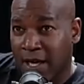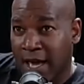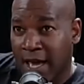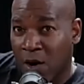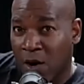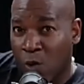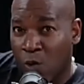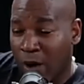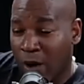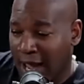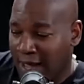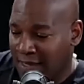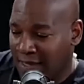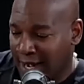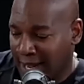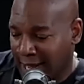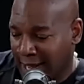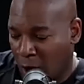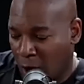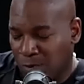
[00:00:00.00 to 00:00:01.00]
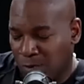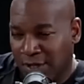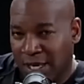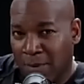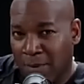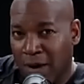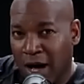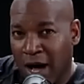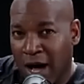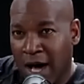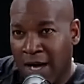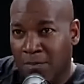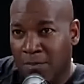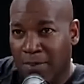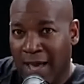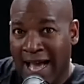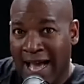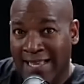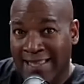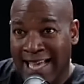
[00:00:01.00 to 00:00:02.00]
in a way that helps him
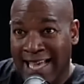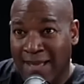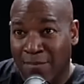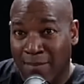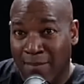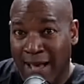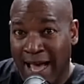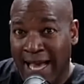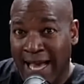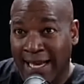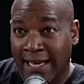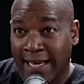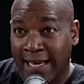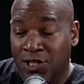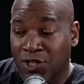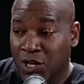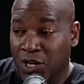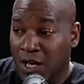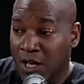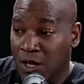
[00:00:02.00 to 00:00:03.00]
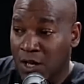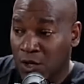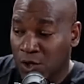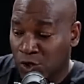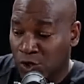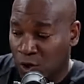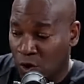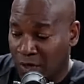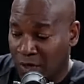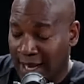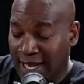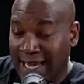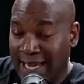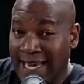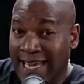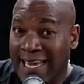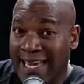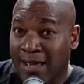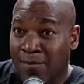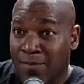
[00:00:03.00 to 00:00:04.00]
unpack that baggage so that
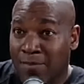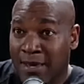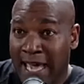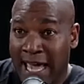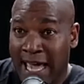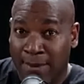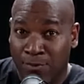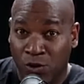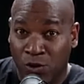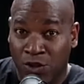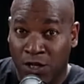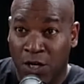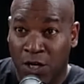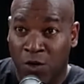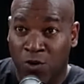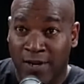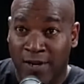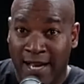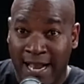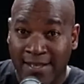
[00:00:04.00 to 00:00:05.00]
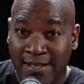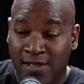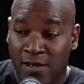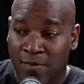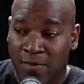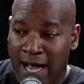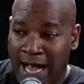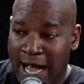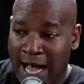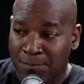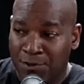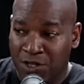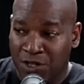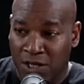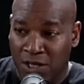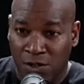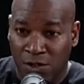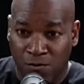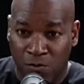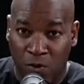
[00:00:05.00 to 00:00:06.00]
he can be able to create some
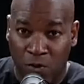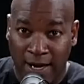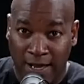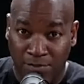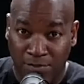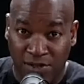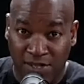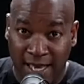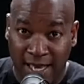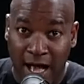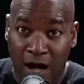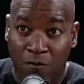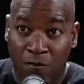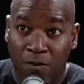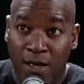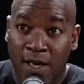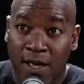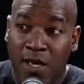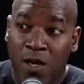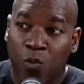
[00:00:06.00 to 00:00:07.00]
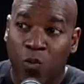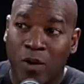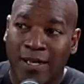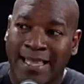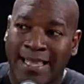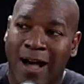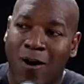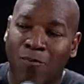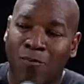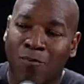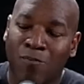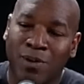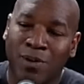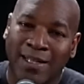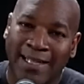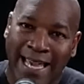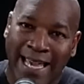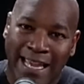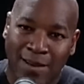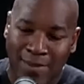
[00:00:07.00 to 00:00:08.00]
options for himself without
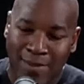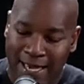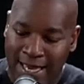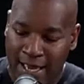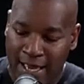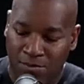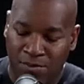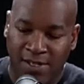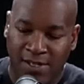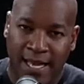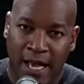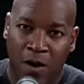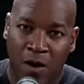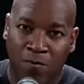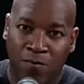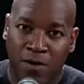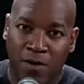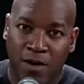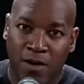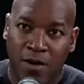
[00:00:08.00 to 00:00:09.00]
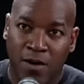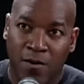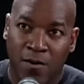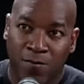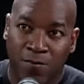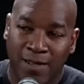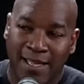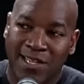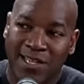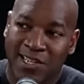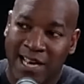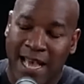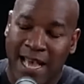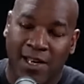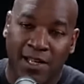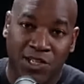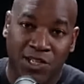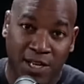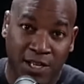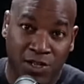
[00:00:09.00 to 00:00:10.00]
blaming himself for the
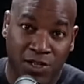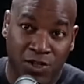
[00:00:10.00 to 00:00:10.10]
challenging